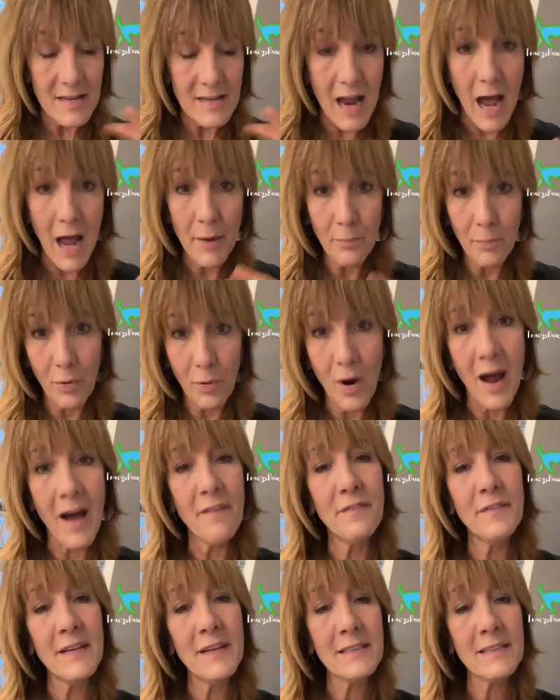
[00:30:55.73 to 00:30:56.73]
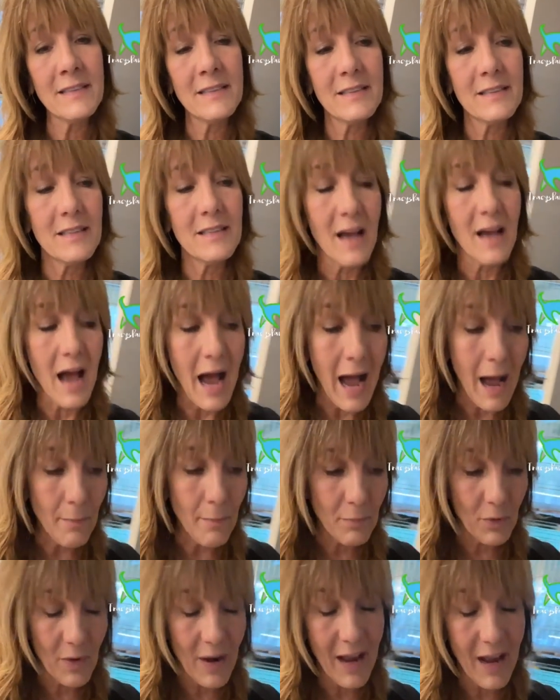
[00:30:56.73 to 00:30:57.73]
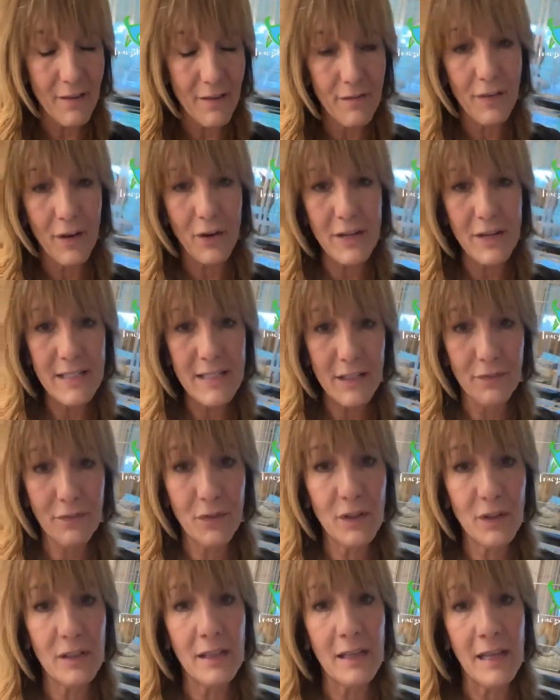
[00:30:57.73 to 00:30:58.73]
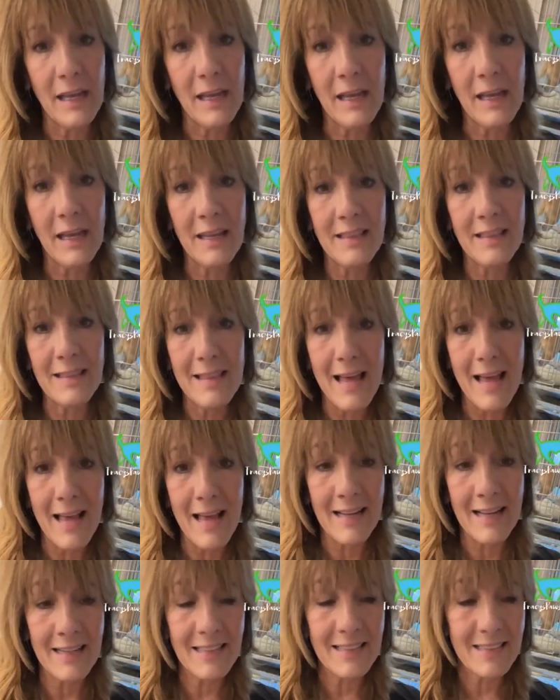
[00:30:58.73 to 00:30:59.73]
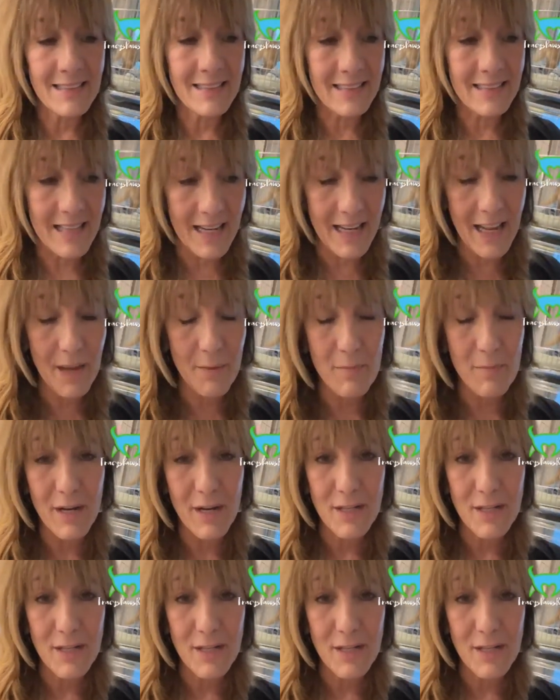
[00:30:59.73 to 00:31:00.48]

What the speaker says: Nonprofits operate very differently than city